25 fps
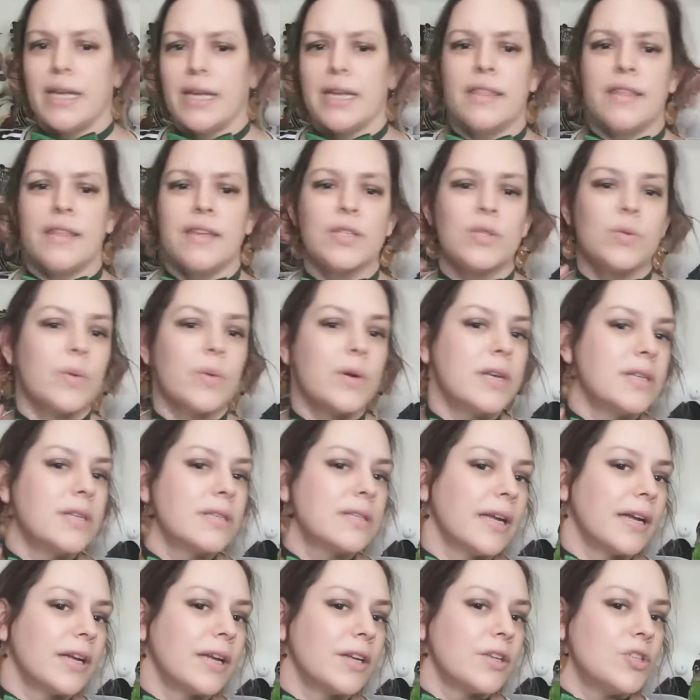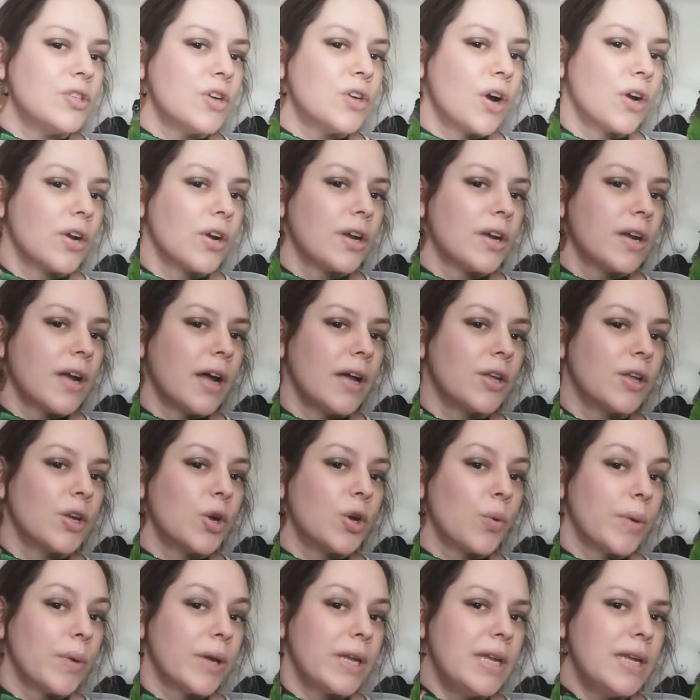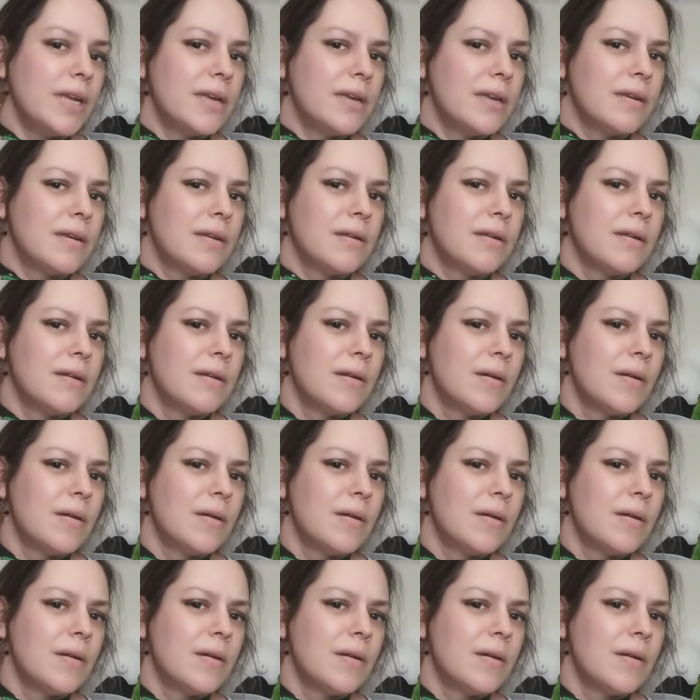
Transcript: Like this one is like a dark kind of green